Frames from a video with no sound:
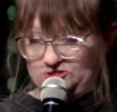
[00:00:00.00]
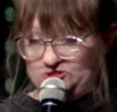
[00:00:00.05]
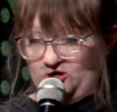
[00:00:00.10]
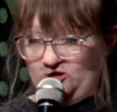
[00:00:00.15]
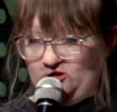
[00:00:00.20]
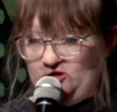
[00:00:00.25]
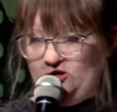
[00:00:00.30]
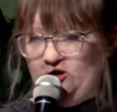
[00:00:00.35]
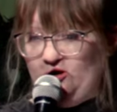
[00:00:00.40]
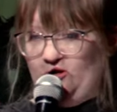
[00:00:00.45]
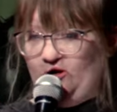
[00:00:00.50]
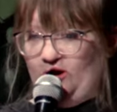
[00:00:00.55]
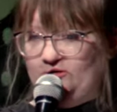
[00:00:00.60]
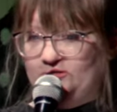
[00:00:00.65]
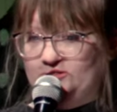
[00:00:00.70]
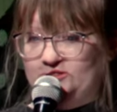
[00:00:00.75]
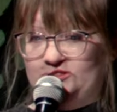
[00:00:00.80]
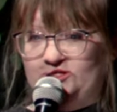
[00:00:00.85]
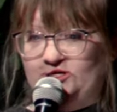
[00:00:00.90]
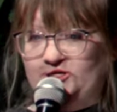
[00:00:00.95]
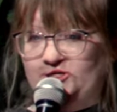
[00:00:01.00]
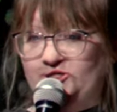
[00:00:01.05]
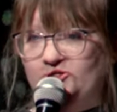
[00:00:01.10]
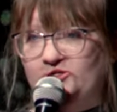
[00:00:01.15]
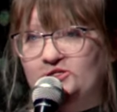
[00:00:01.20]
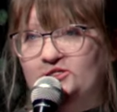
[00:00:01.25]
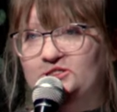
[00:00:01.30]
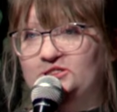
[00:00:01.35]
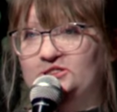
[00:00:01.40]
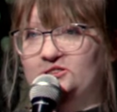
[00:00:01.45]
So no, I was like,
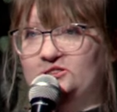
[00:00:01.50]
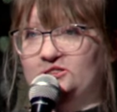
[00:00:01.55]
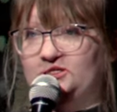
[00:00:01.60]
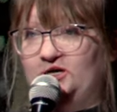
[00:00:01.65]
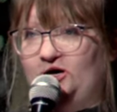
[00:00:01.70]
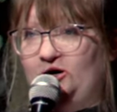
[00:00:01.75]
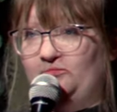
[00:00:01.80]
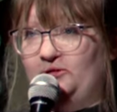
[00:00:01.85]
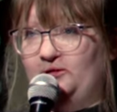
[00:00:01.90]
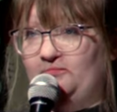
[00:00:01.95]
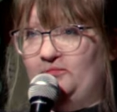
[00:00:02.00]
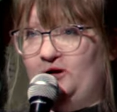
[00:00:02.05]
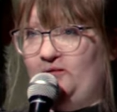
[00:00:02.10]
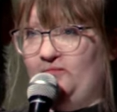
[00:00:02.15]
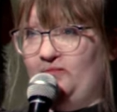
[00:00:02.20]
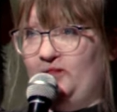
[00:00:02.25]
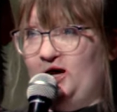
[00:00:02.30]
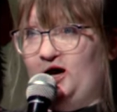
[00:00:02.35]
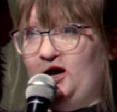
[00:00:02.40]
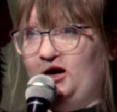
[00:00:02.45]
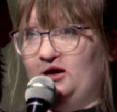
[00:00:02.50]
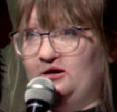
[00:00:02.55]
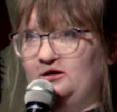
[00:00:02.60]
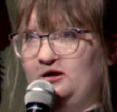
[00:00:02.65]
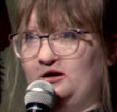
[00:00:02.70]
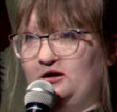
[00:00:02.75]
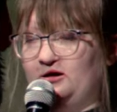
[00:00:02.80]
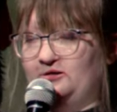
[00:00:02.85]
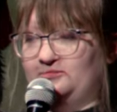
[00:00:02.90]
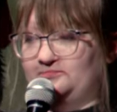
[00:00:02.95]
you can still tell my mom that
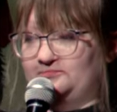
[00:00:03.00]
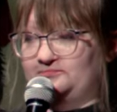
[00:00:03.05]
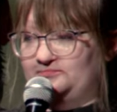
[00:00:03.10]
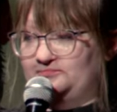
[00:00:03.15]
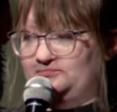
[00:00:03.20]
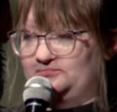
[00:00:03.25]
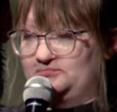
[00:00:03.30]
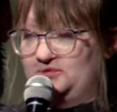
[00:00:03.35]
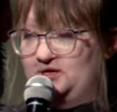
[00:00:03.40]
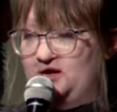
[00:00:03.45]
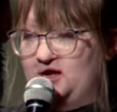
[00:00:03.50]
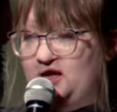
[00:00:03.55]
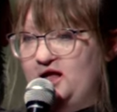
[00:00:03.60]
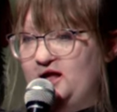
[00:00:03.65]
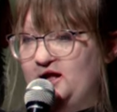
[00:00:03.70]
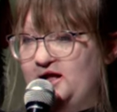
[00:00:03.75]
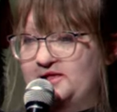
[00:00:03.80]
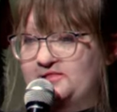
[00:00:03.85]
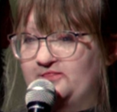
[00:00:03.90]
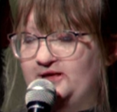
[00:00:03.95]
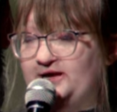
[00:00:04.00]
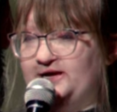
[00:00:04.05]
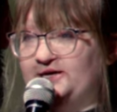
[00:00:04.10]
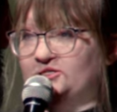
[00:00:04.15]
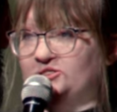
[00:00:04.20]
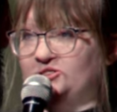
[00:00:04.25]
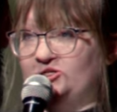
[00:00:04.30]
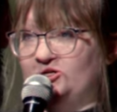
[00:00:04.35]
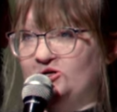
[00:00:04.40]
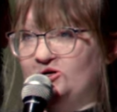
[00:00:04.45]
anything
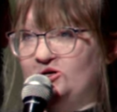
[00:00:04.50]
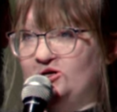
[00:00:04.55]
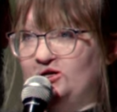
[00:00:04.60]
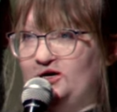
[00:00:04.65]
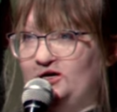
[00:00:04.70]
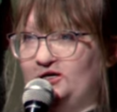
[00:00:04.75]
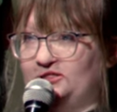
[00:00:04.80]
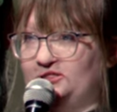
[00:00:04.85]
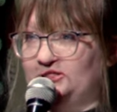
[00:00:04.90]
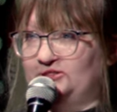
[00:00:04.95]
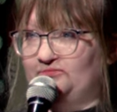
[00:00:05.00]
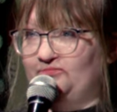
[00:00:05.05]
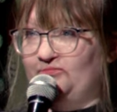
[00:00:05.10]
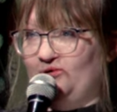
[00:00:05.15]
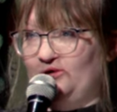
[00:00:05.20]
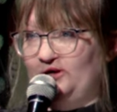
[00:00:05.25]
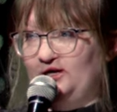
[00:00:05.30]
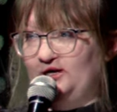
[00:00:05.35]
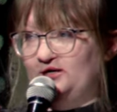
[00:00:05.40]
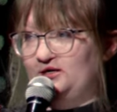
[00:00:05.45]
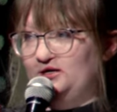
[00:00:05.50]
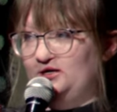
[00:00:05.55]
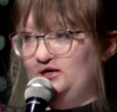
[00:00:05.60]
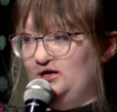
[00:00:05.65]
is good at this point.